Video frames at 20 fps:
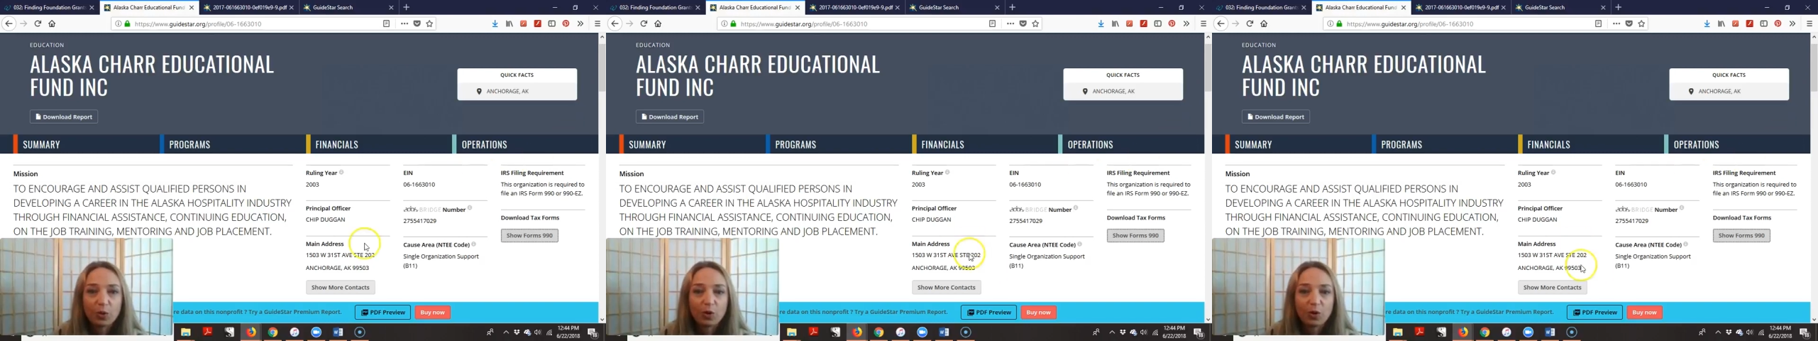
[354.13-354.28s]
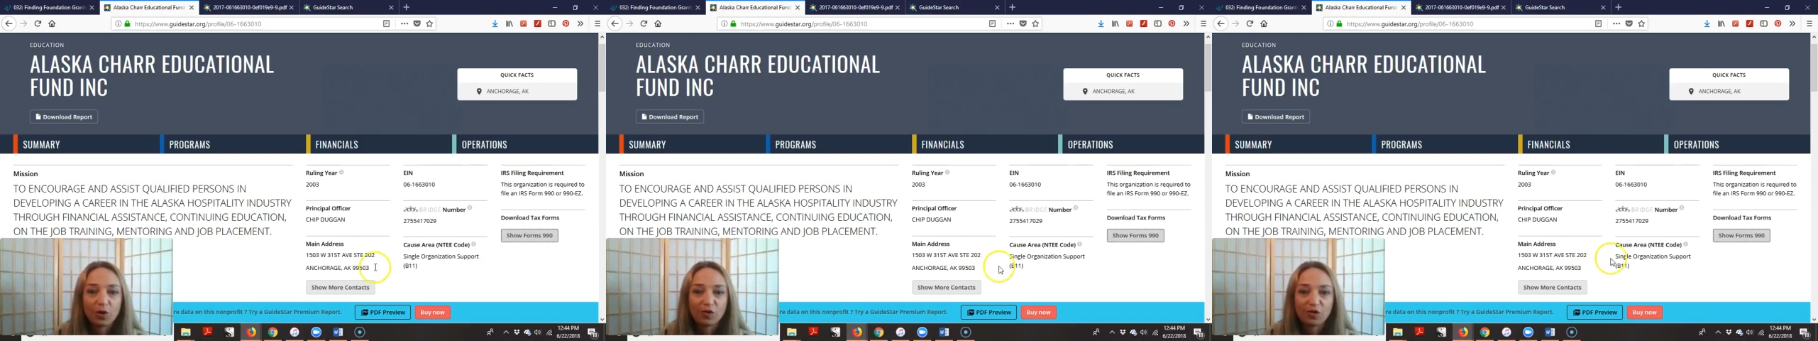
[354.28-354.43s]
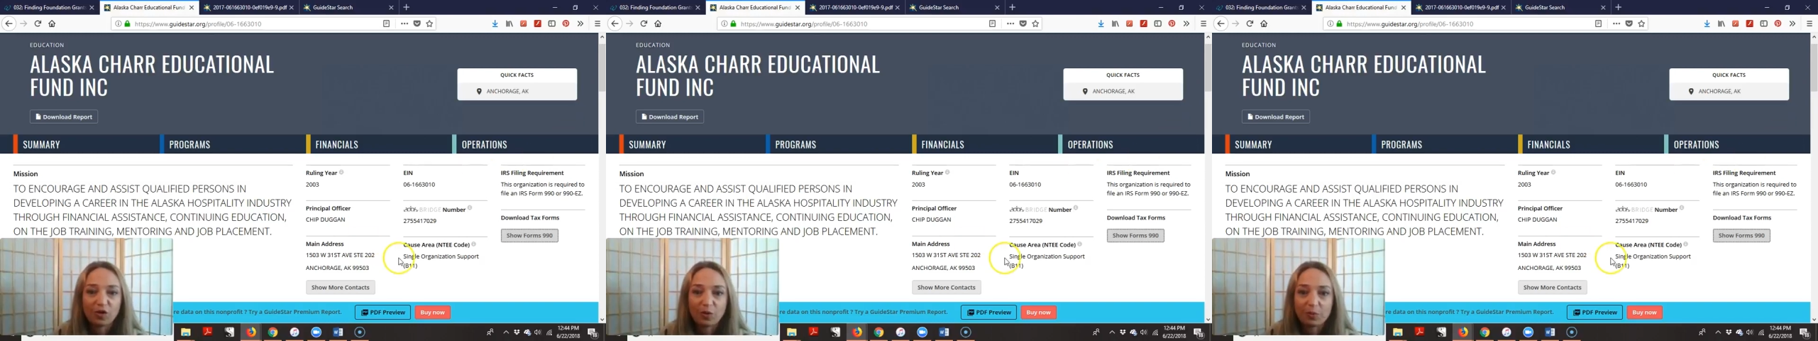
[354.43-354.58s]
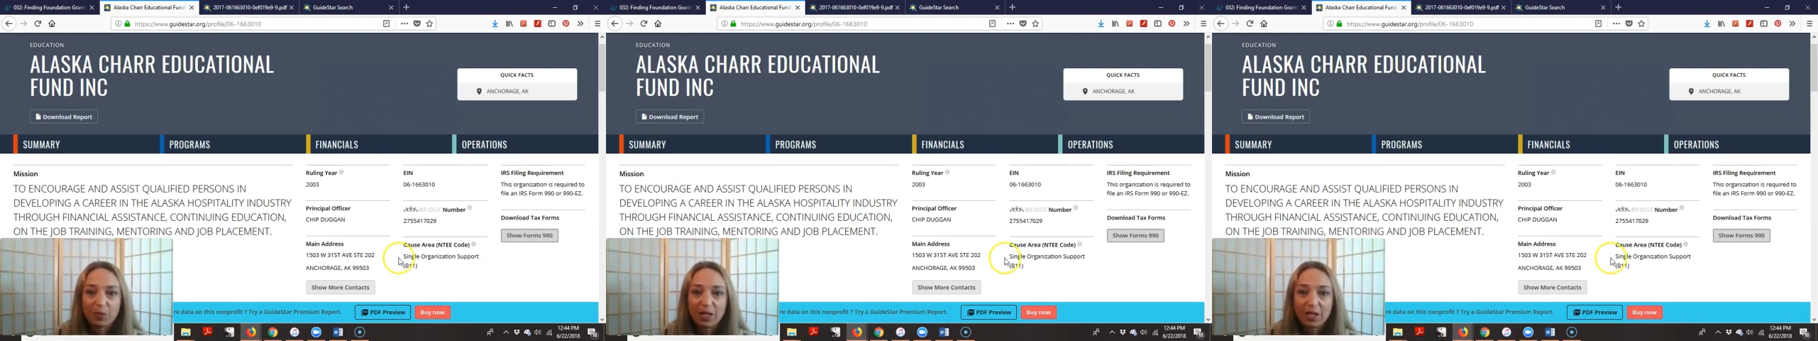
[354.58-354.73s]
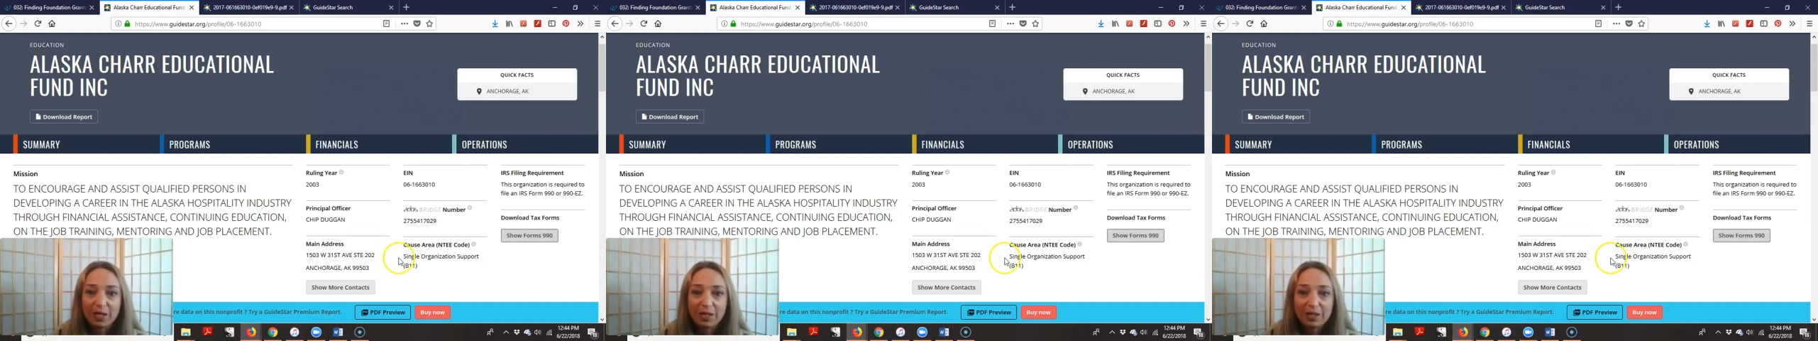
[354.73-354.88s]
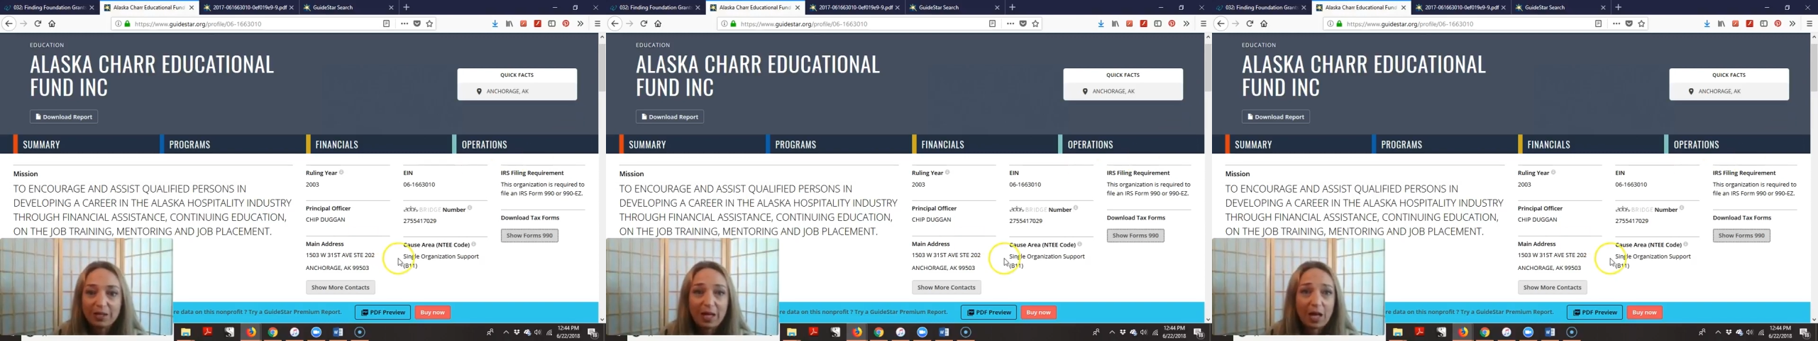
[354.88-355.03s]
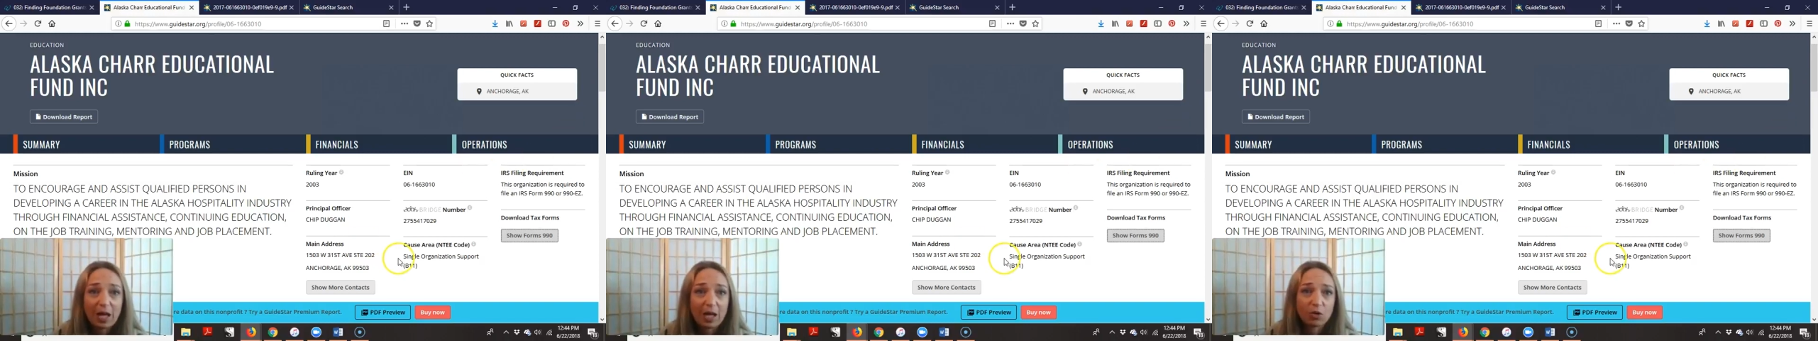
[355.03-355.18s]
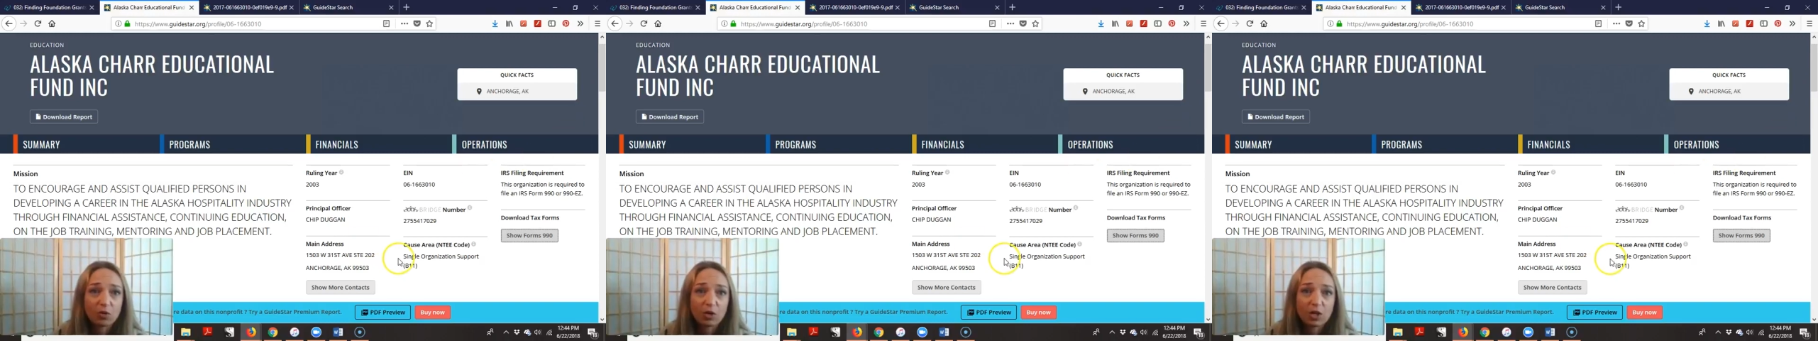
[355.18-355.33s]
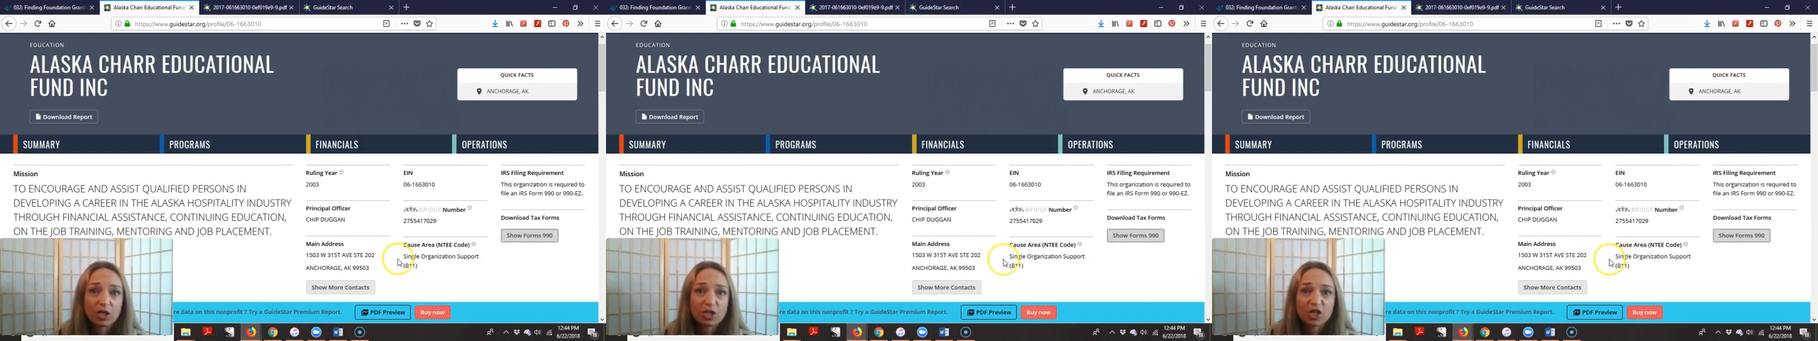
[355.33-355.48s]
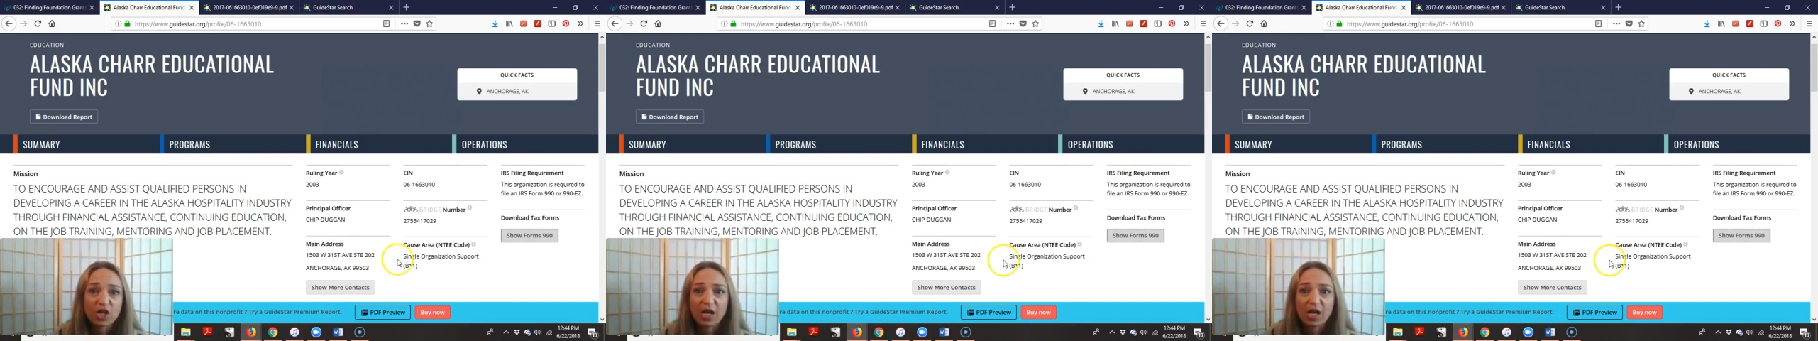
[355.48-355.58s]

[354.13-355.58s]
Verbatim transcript: or if I'm in Anchorage,